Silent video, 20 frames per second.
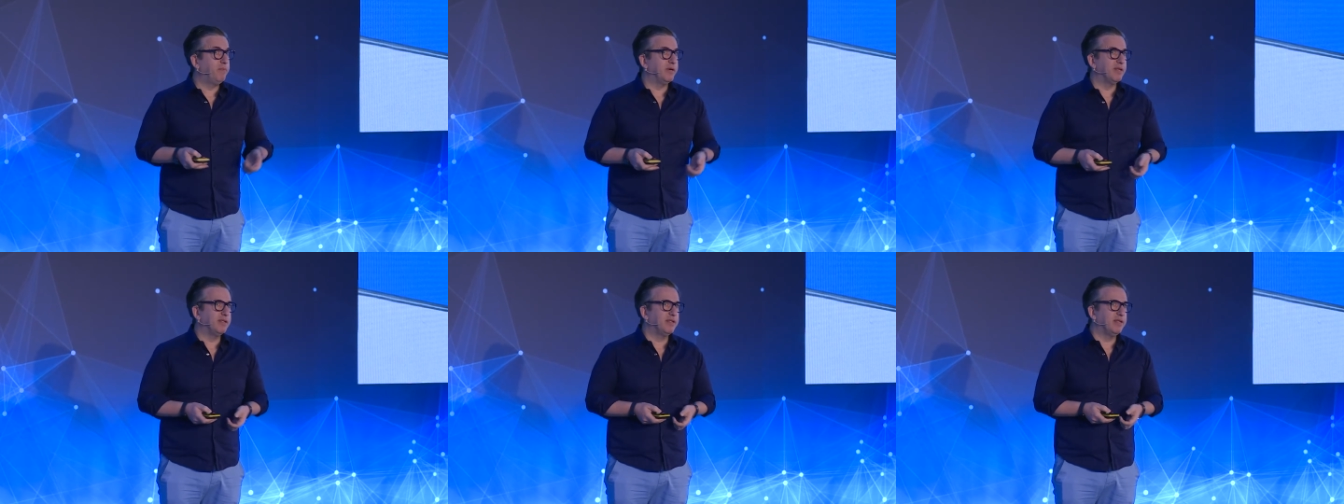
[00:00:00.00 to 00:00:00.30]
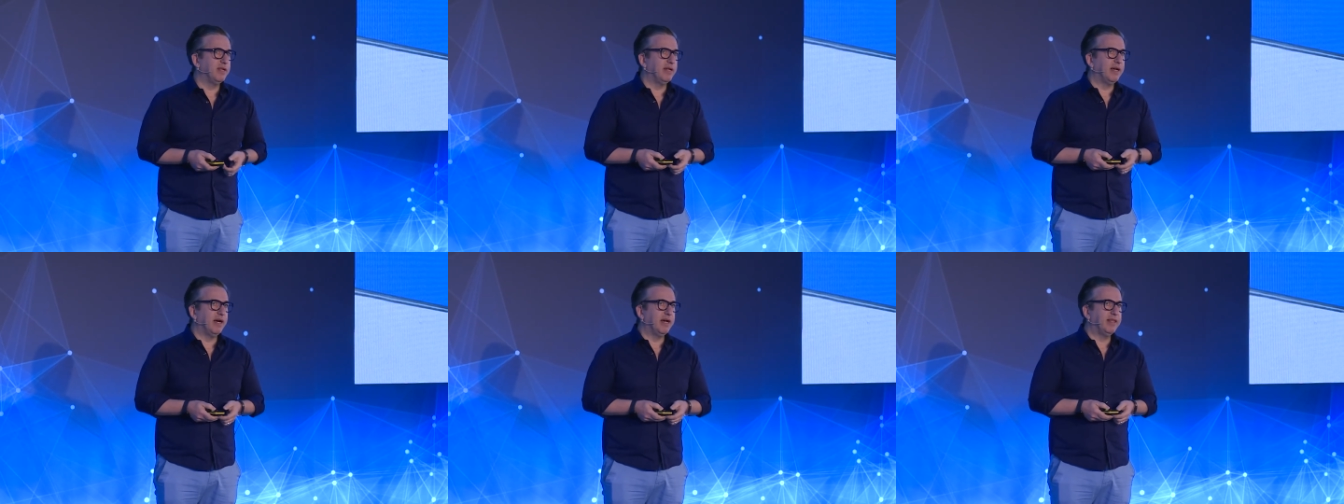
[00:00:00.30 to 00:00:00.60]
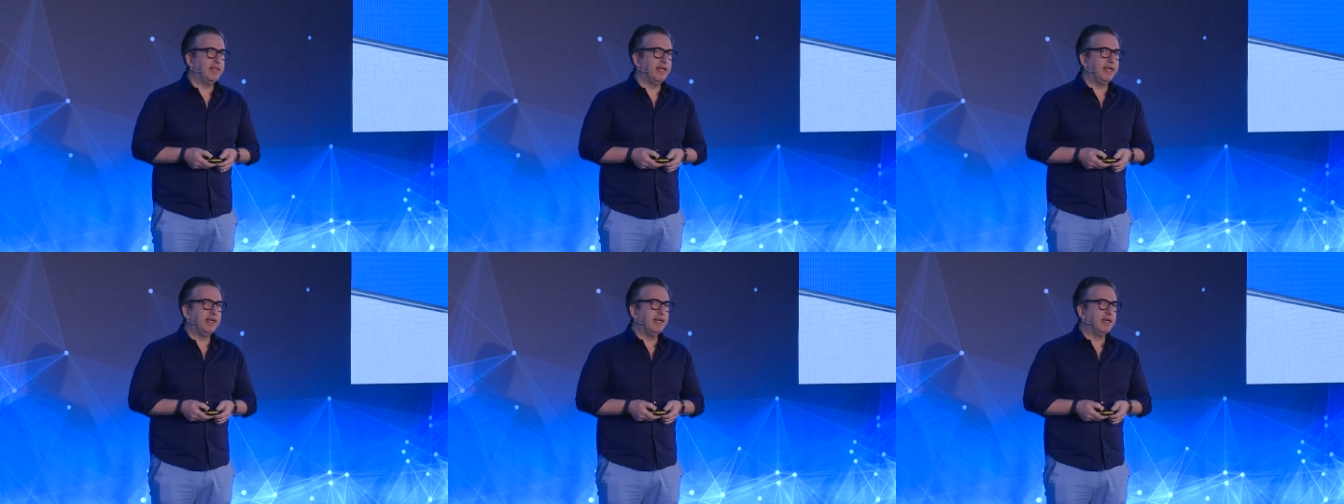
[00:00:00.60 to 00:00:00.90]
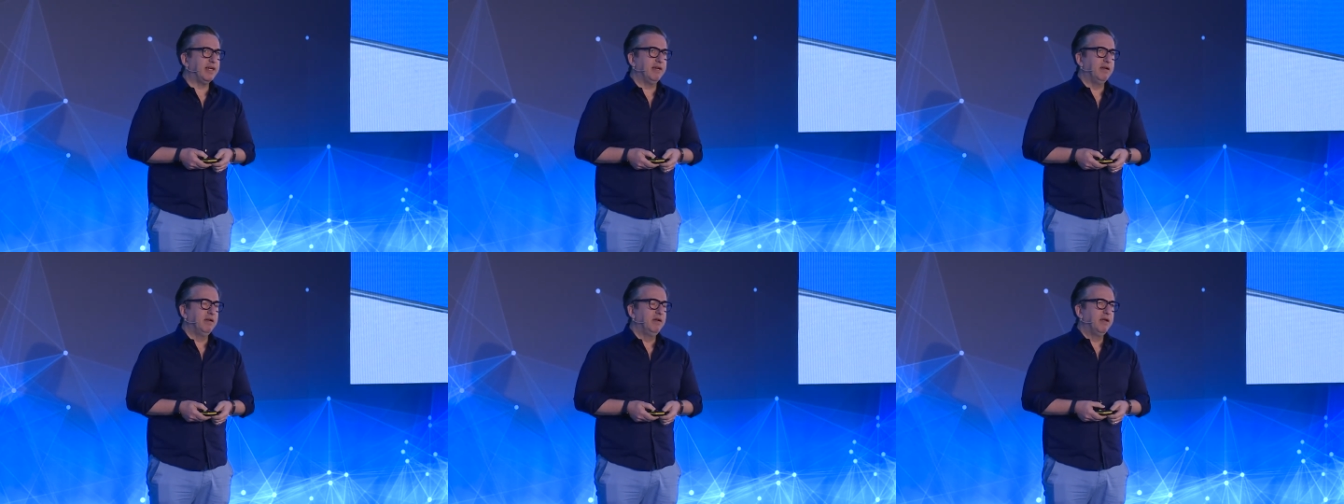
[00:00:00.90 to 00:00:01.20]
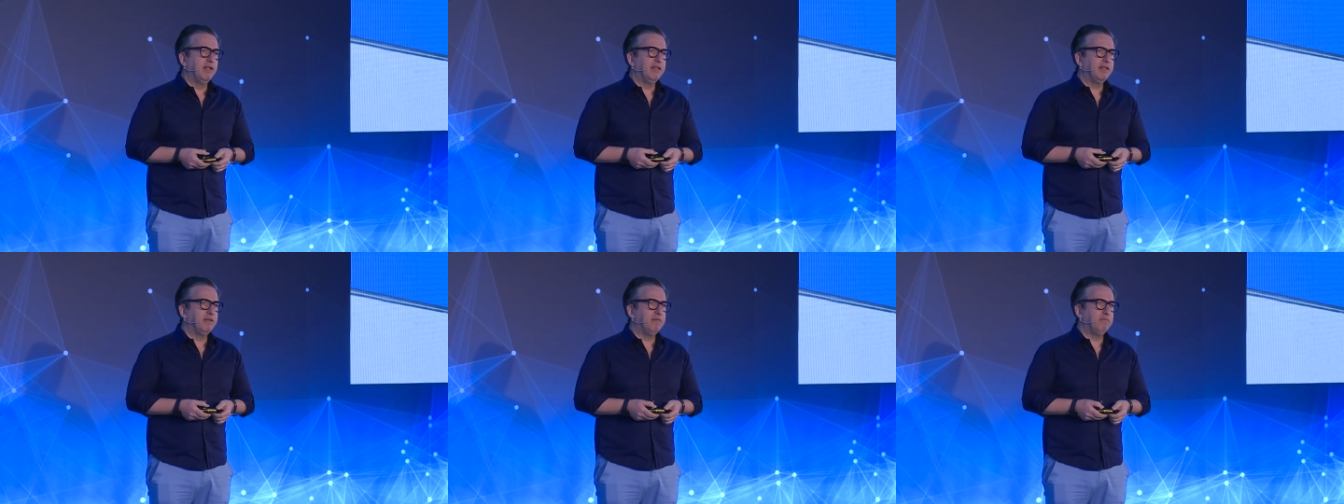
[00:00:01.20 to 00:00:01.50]
but uh, I think uh,
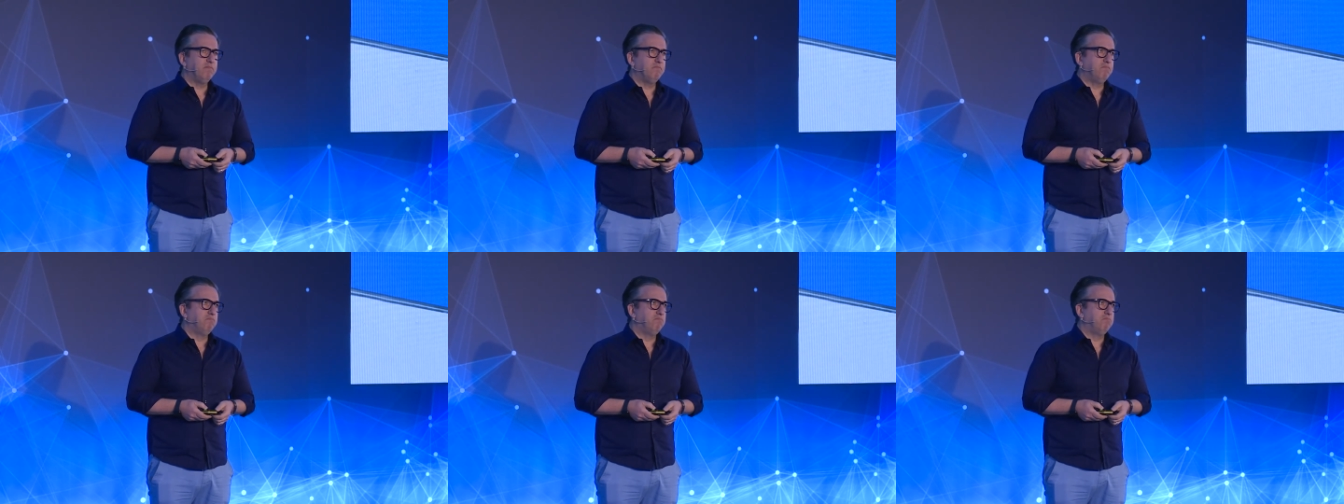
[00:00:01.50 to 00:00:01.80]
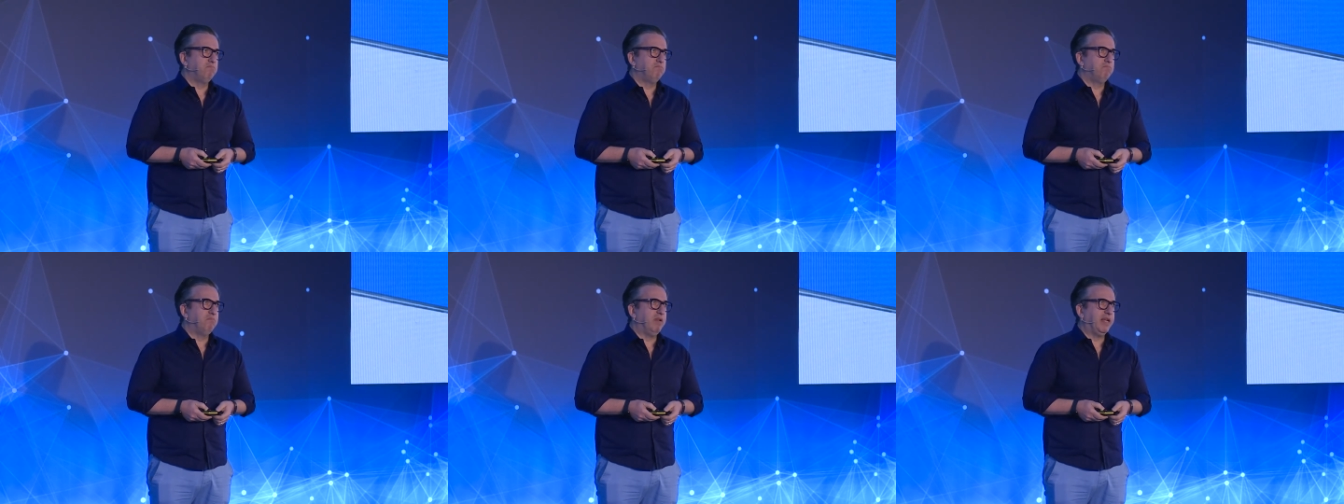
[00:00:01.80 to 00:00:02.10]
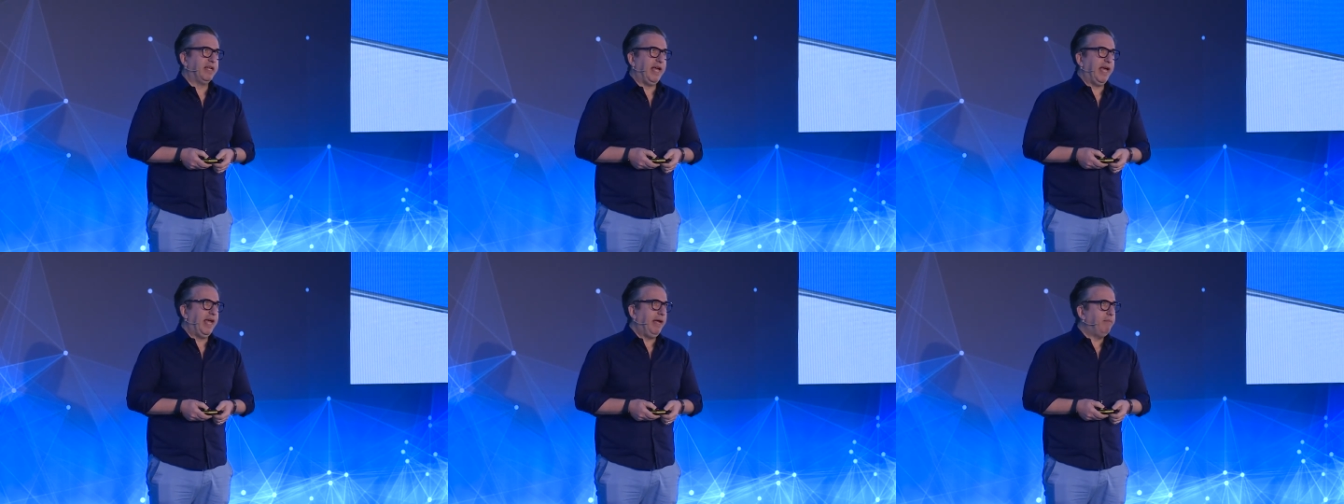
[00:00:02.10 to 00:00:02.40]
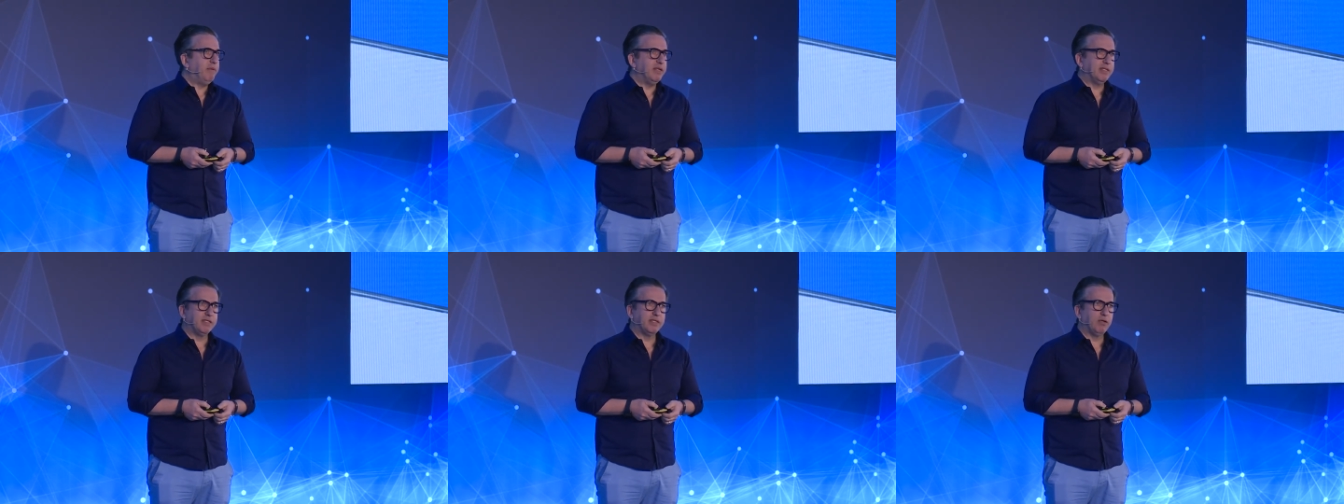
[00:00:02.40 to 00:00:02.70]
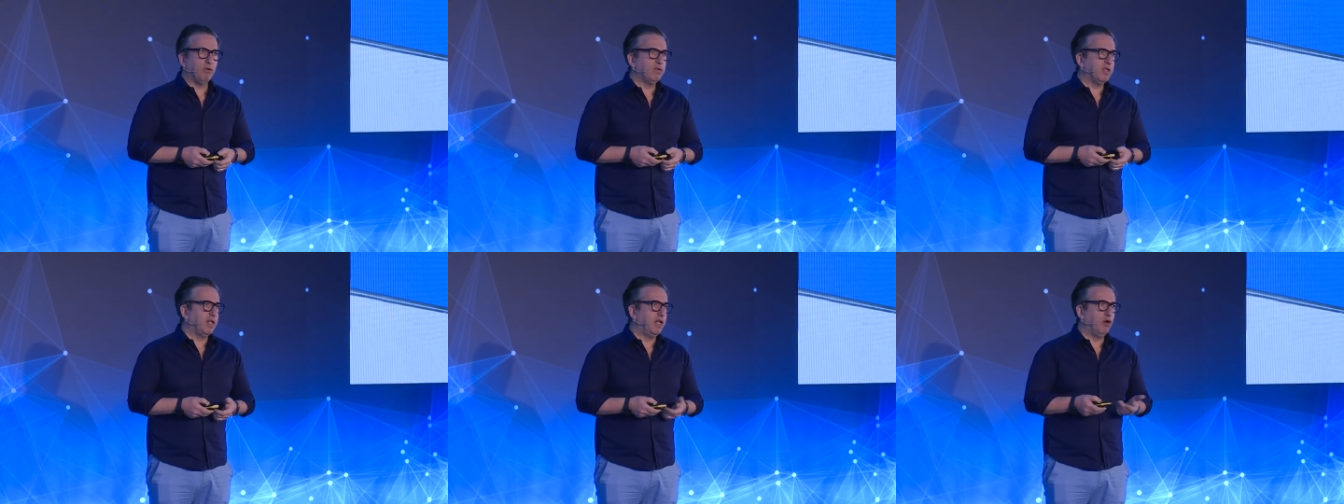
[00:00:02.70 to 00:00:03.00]
the game is
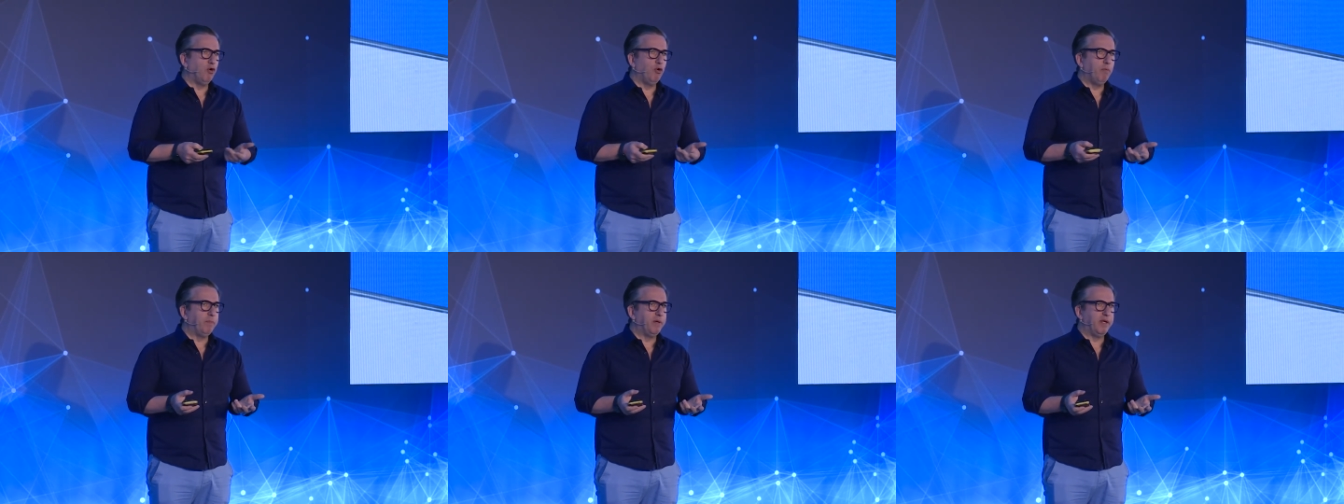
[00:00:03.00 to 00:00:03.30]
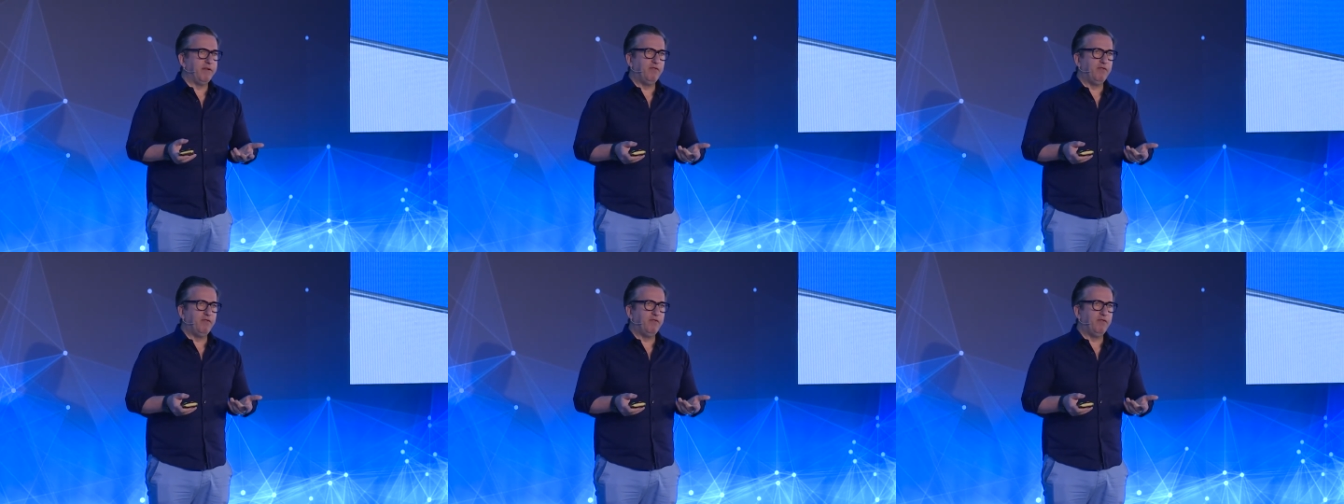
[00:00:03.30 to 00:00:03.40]
totally open.